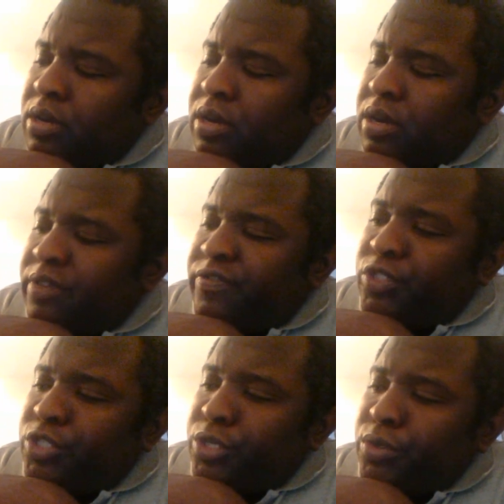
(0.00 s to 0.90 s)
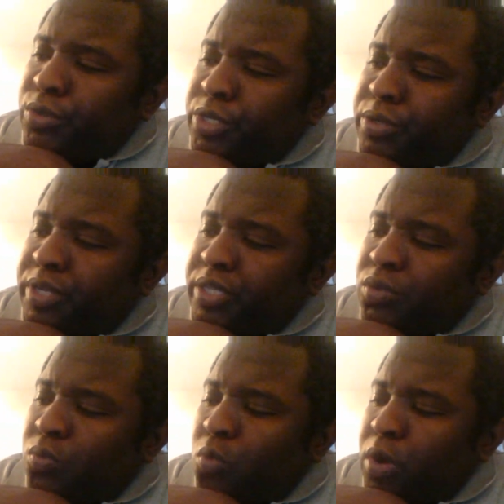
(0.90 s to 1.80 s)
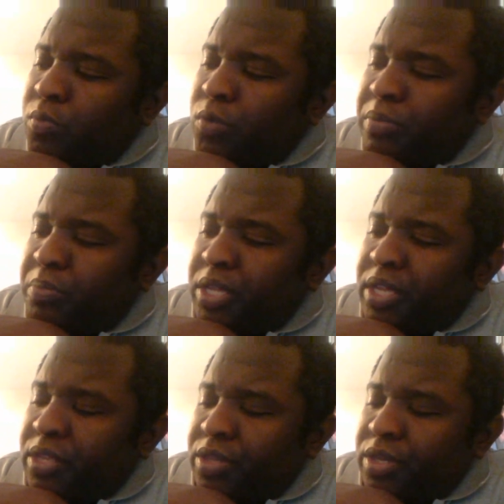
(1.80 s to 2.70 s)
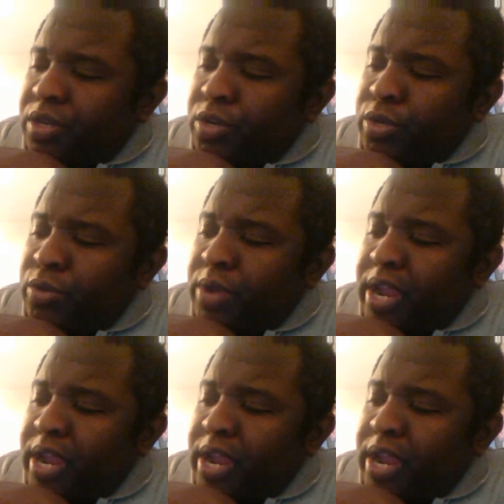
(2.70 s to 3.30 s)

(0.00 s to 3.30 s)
of 2 units, what would be the new